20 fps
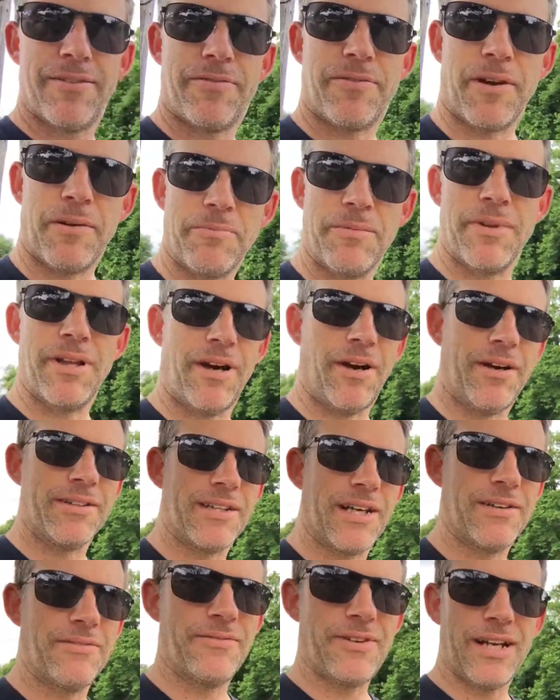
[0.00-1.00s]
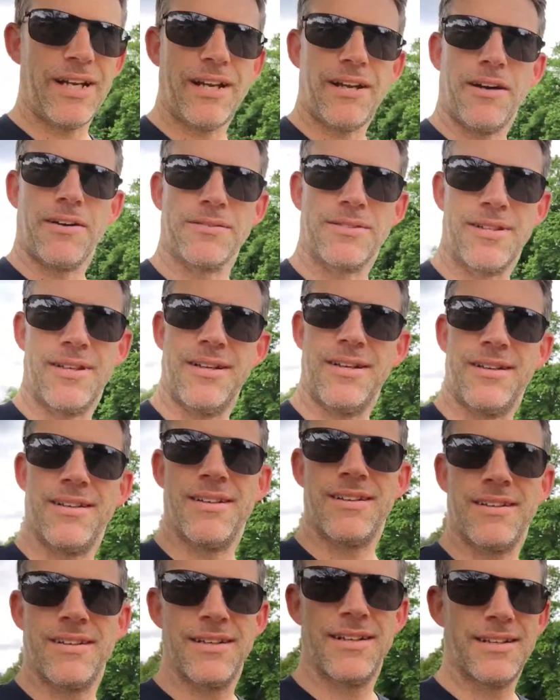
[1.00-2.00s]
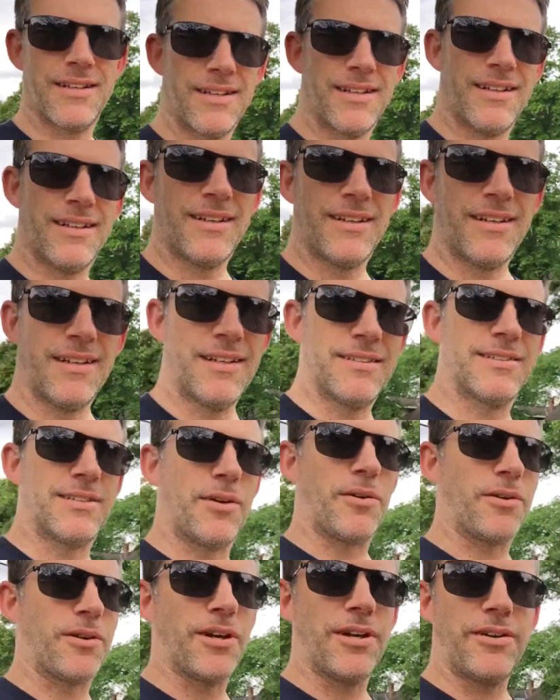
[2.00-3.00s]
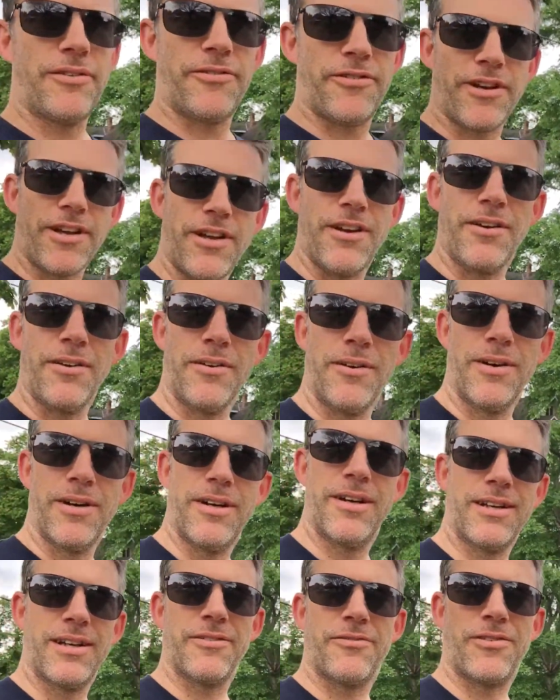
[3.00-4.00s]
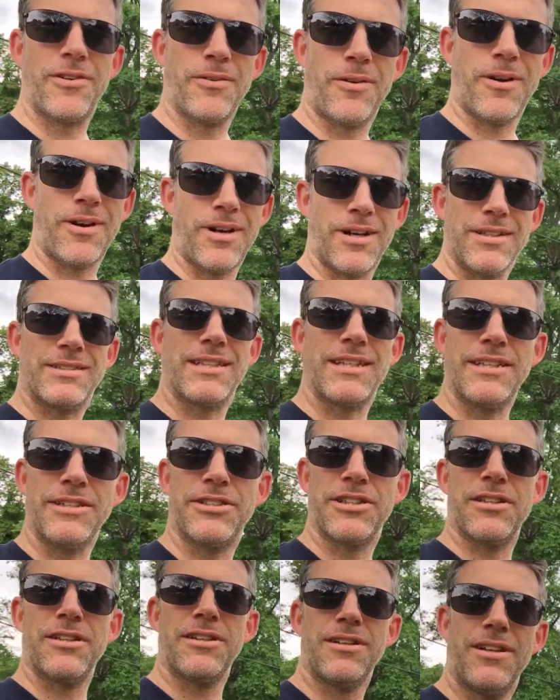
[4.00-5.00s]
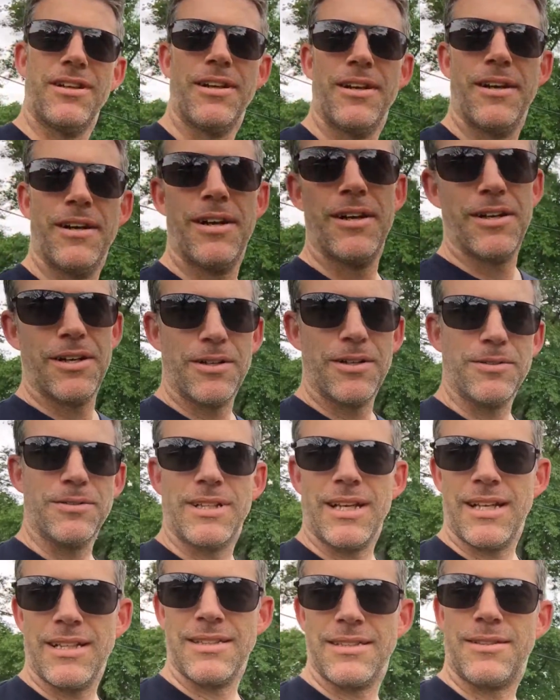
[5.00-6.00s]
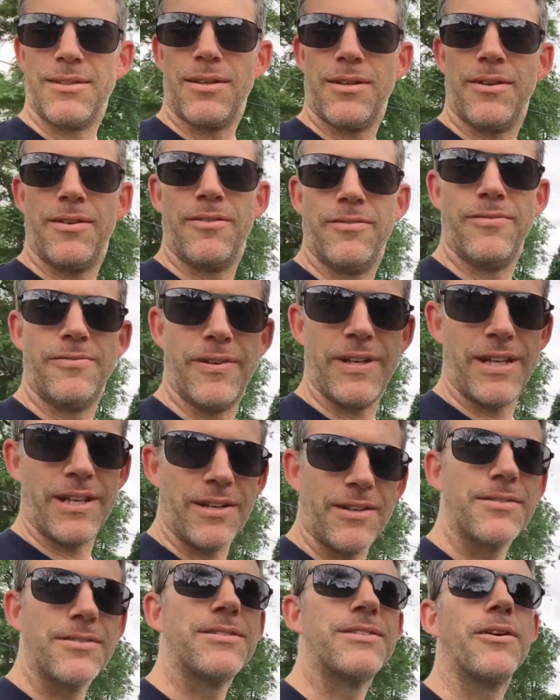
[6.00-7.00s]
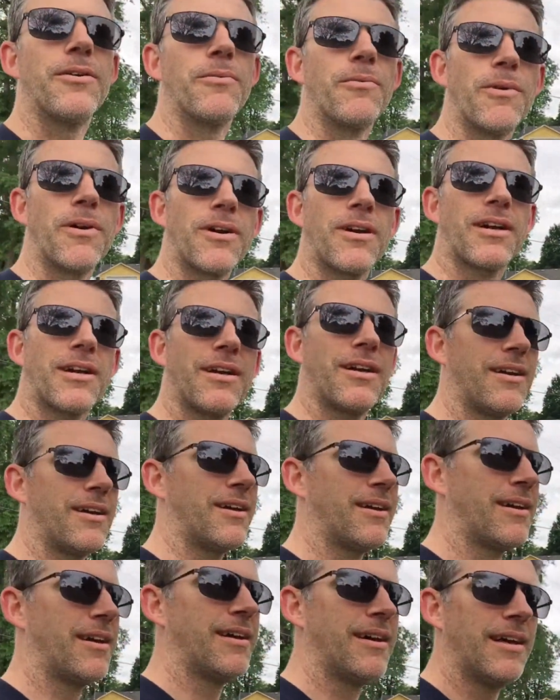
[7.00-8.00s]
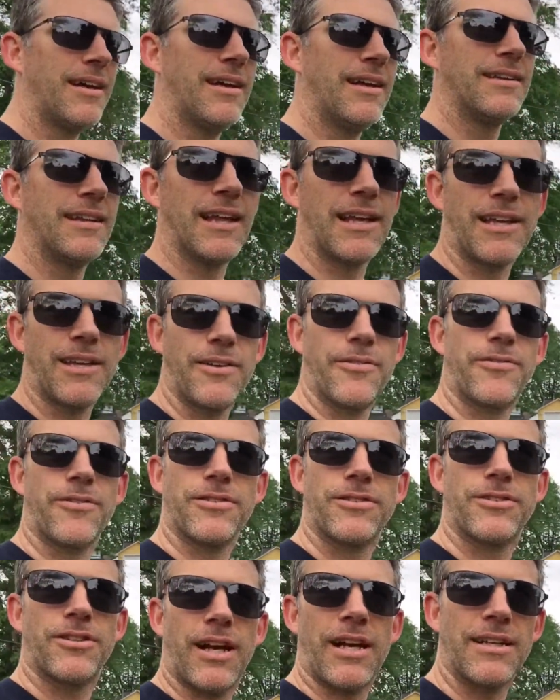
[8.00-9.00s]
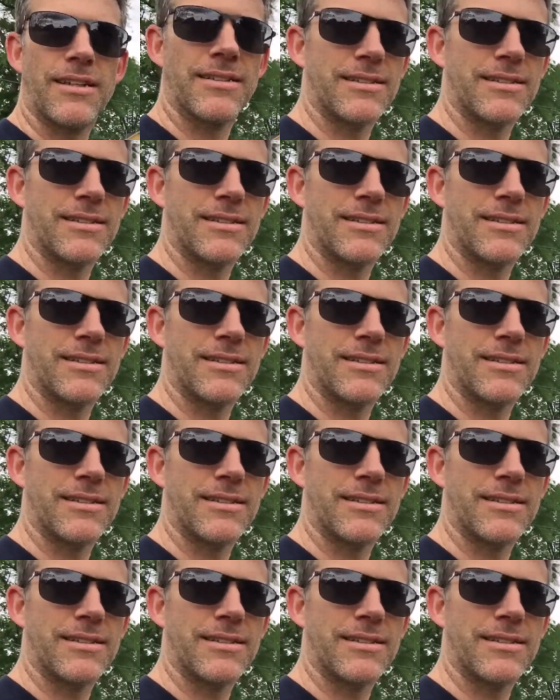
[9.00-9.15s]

from the online videos. So good for you if you are a teacher who says videos don't work. Thank you for trying